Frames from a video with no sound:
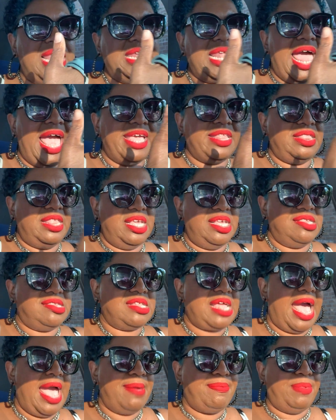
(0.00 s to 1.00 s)
like these
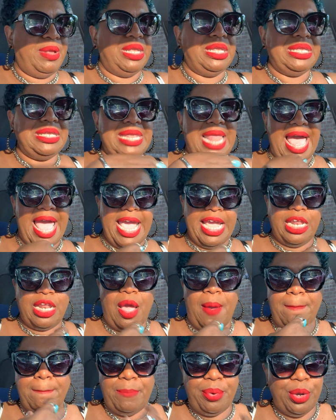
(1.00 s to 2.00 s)
type of light,
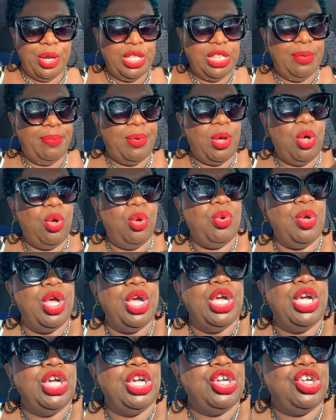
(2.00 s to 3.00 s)
breathable
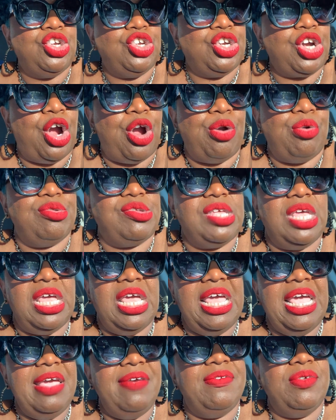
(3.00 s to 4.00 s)
shirts.
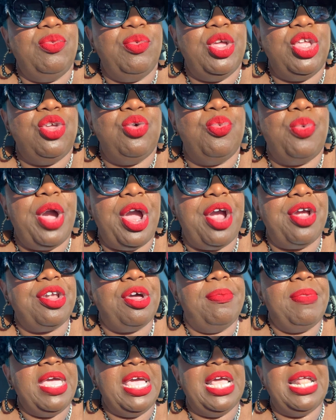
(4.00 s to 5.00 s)
Even when you're wearing
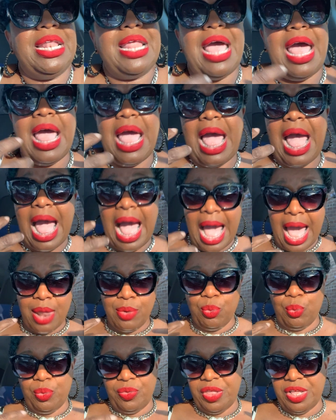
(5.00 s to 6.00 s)
them in hot,
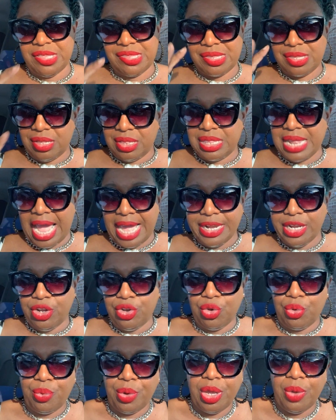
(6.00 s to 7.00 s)
this 90
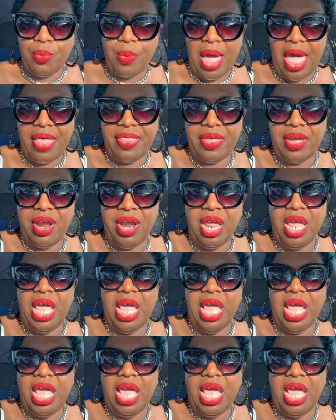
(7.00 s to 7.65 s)
degree weather,